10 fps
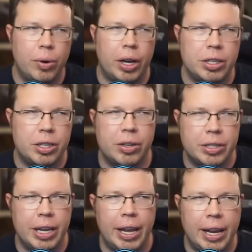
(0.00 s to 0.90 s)
to
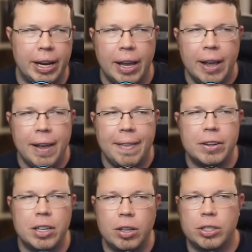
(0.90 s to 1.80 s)
rosters, and
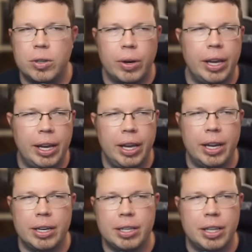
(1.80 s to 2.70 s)
there's also a
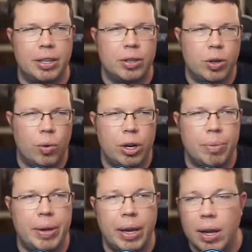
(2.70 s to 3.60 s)
hint that there's
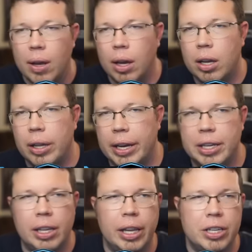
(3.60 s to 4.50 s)
going to be a
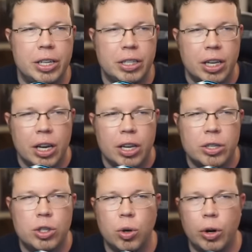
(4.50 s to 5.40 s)
Galactic Legends
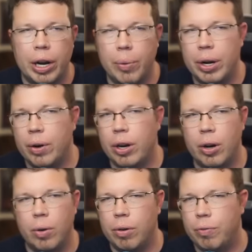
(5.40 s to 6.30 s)
store. Now, we don't
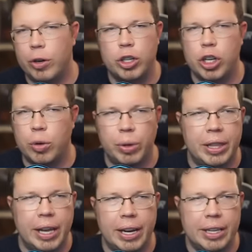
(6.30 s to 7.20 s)
know for sure
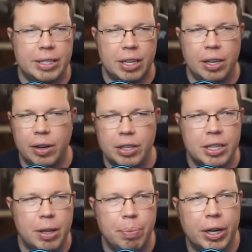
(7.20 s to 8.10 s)
what that is. You
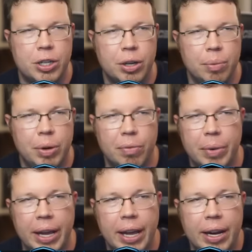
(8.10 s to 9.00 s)
can see the picture
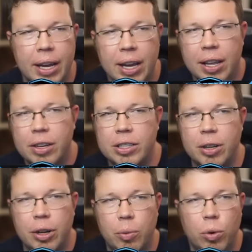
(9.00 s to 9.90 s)
above my head. There's
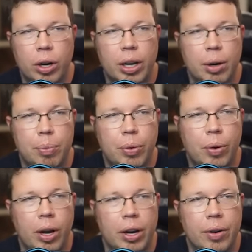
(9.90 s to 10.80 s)
a little work in
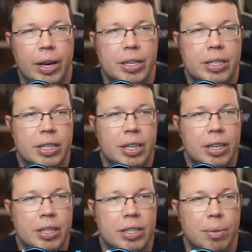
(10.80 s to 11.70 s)
progress
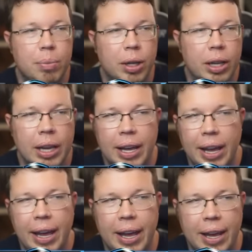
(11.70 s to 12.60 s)
symbol,
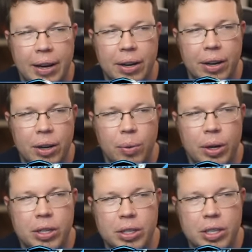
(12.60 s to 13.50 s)
and
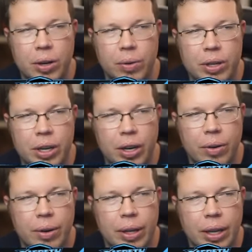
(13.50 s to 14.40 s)
we just don't
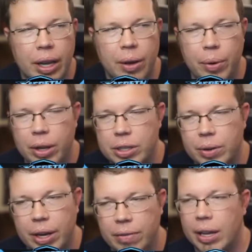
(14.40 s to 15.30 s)
know. We
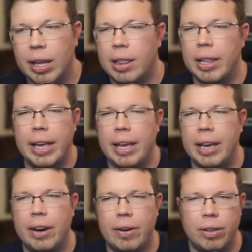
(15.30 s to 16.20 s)
also have
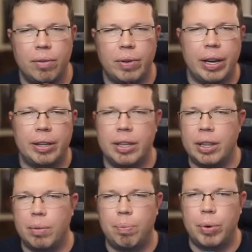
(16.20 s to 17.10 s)
Leia here,
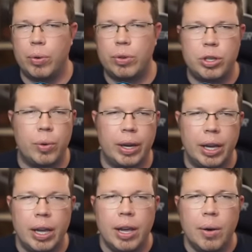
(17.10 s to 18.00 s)
Leviathan. They're both
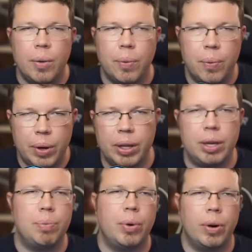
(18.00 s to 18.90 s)
doing
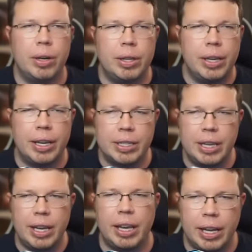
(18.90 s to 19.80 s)
really important
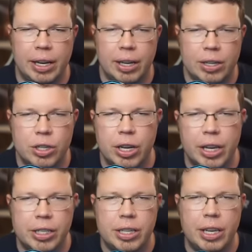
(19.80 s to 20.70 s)
things in
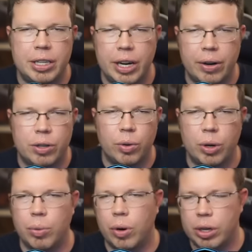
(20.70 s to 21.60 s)
GAC,
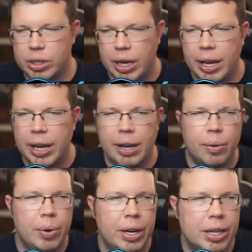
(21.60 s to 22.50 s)
territory wars,
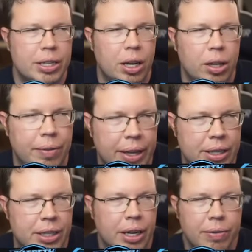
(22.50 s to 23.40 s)
in arenas, all of
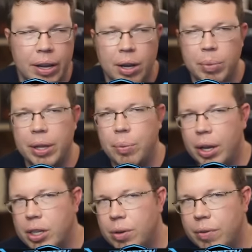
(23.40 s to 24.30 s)
that stuff. But then
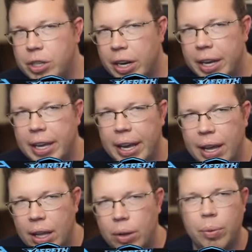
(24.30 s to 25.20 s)
we also have Jedi
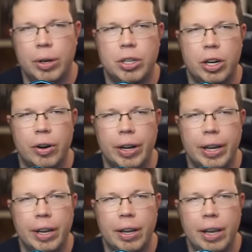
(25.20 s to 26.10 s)
Cal
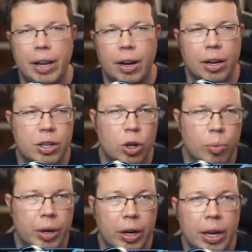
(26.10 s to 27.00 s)
returning in
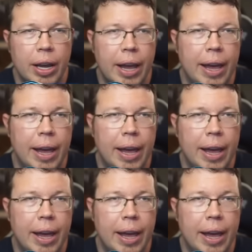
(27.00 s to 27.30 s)
October,